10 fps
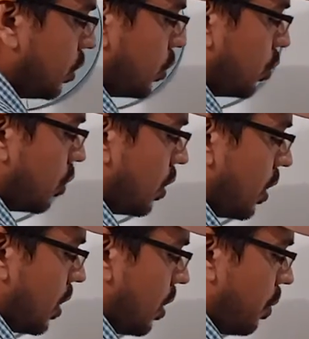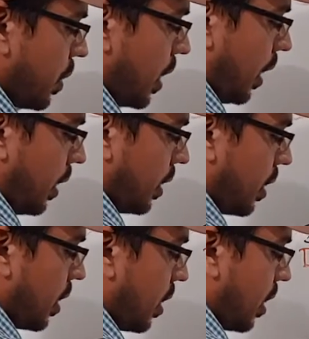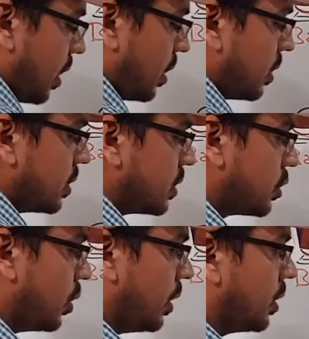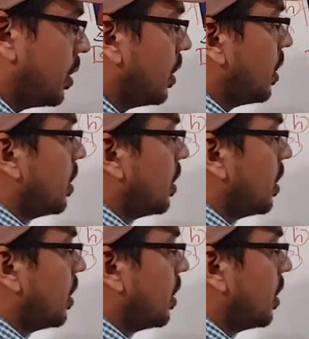to pi r square.